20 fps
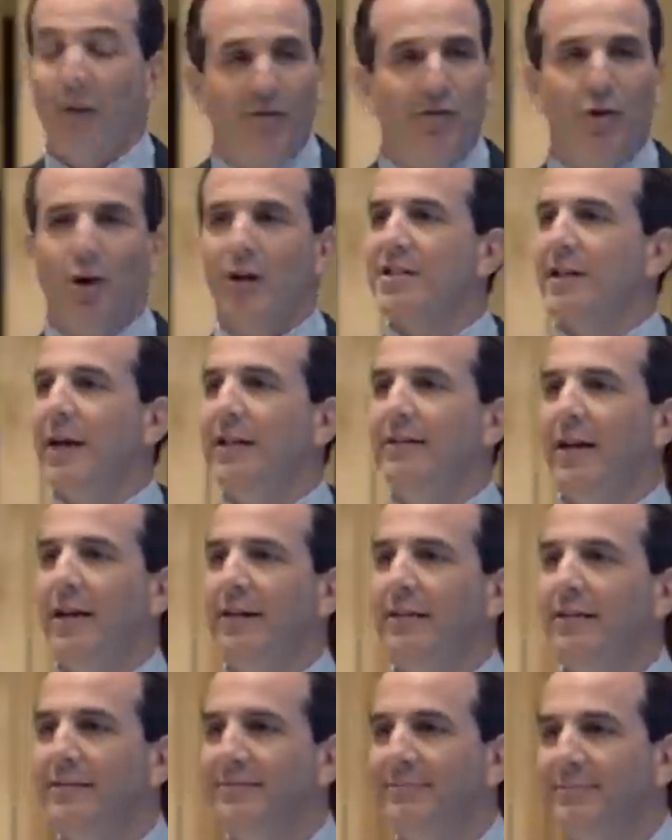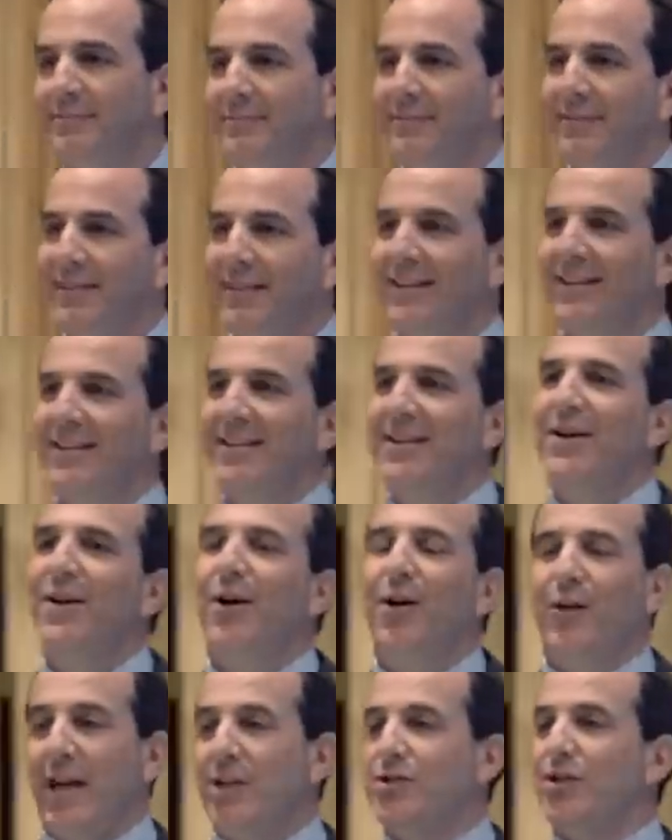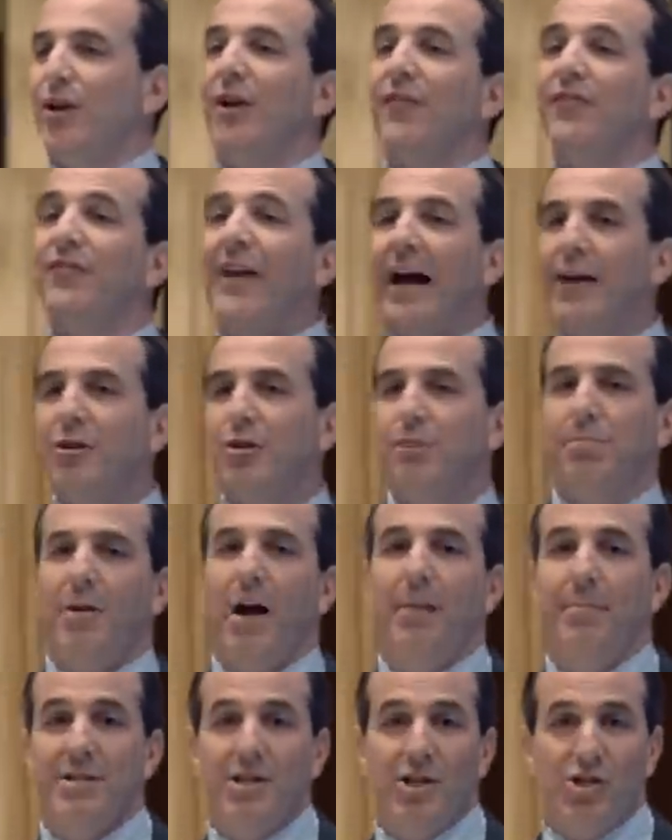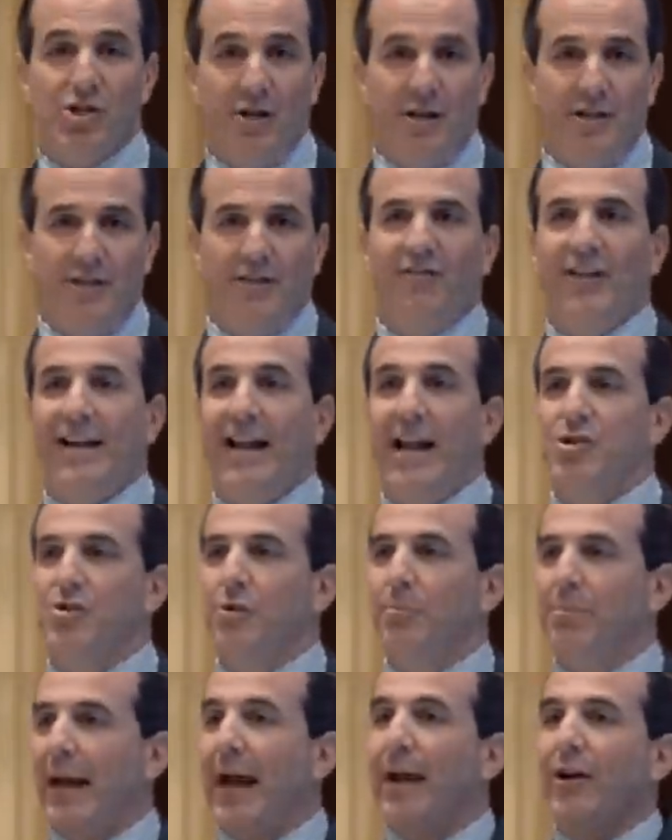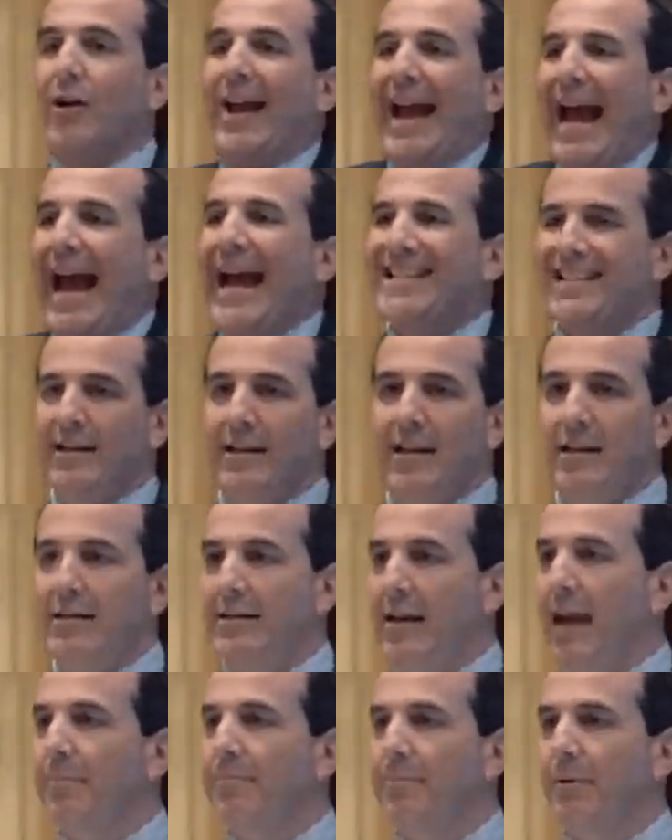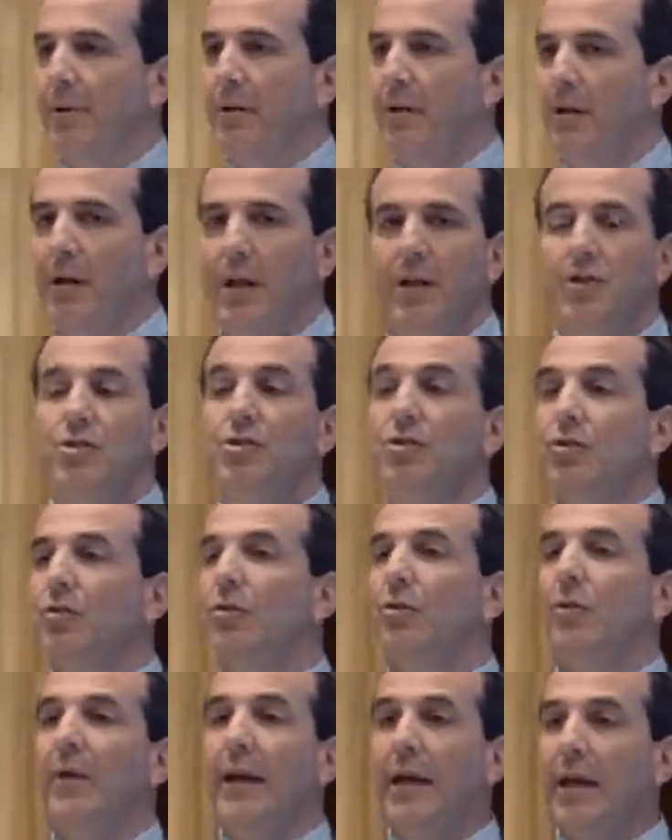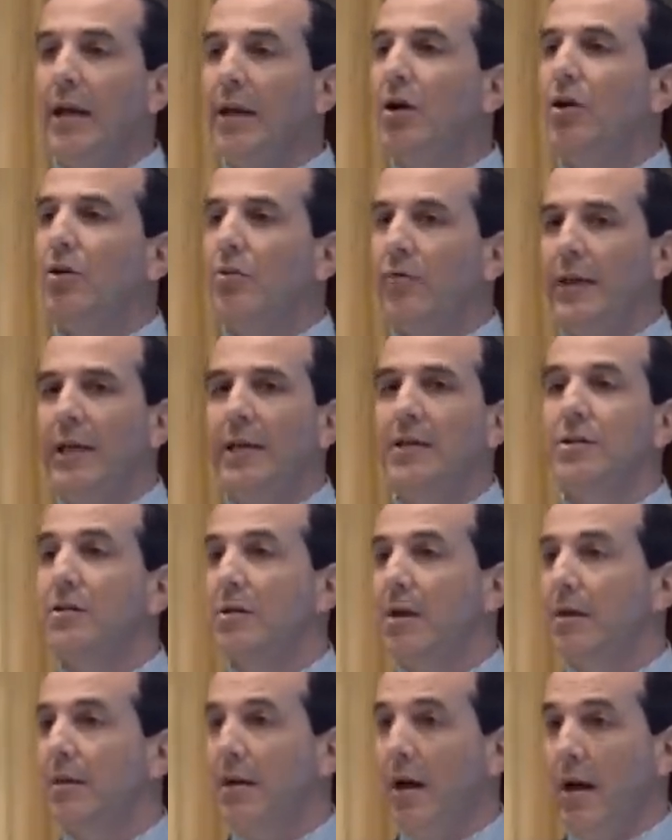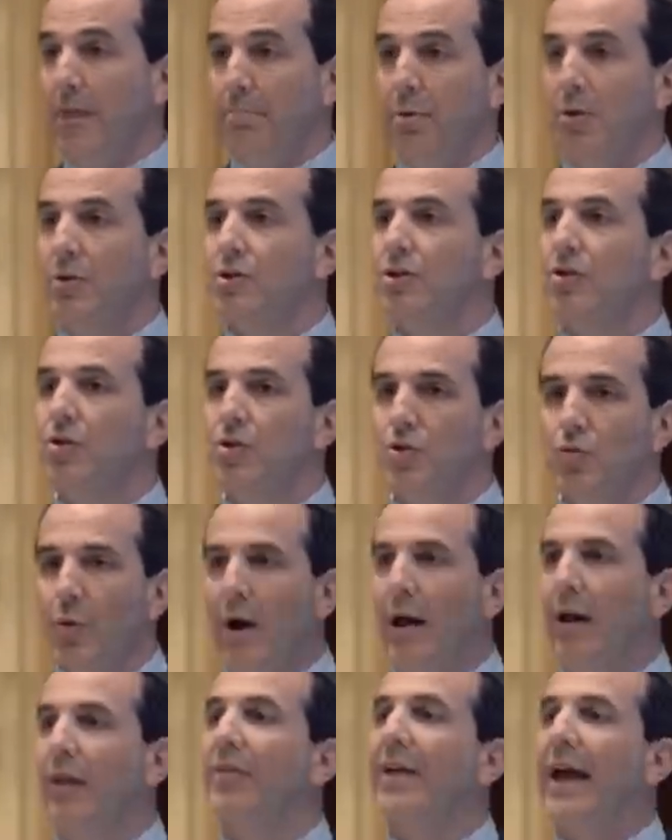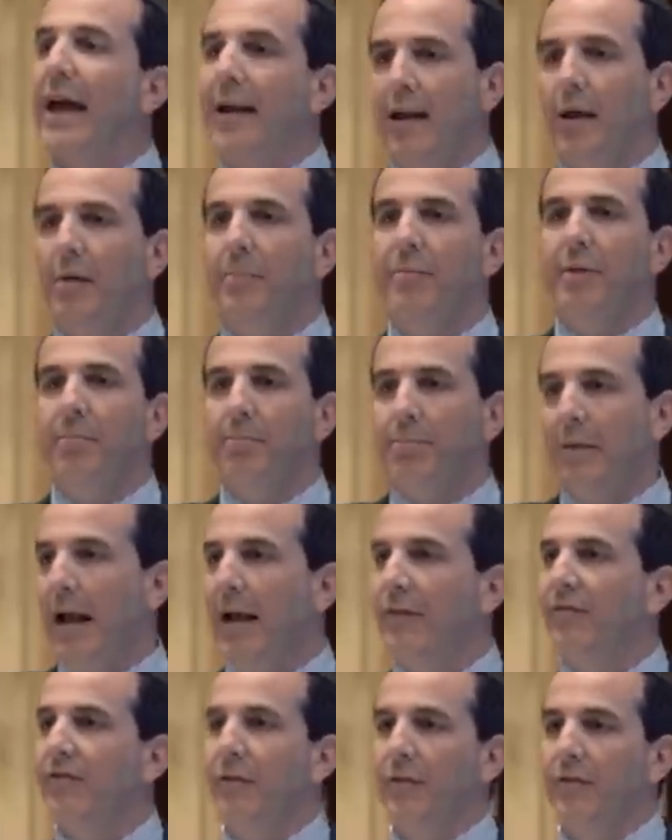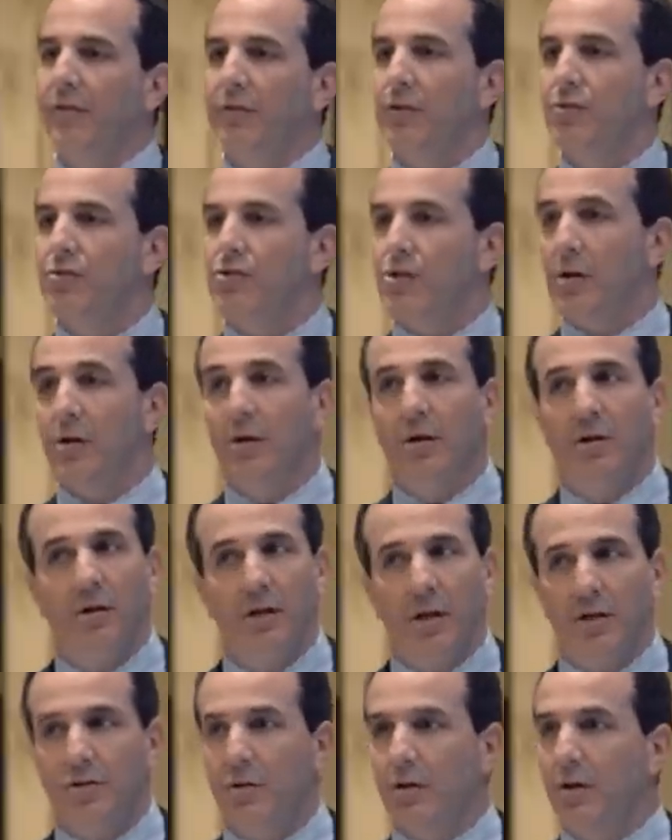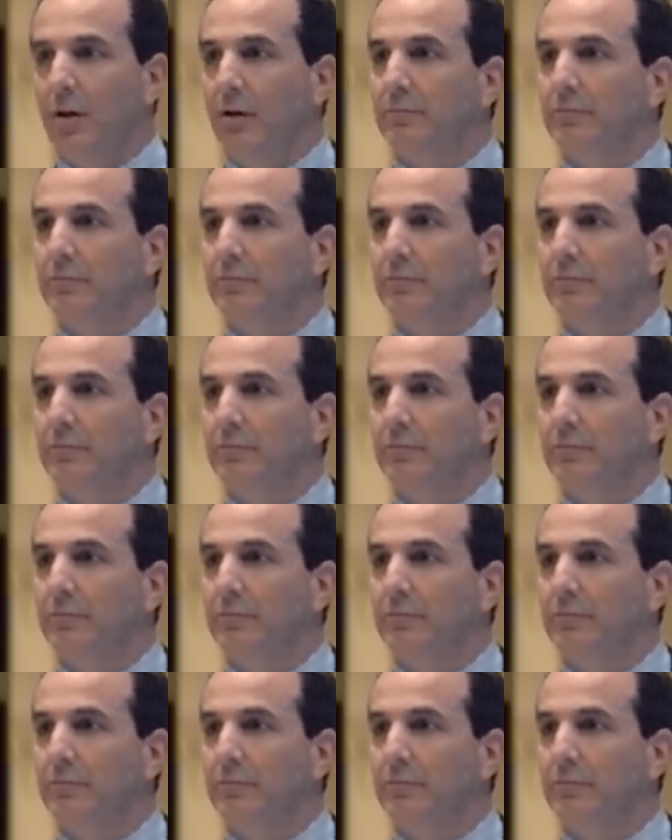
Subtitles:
Of course I did. Okay, so your value proposition as a financial planner, as an example, is to increase a person's wealth and help them plan for their future. Yes or no?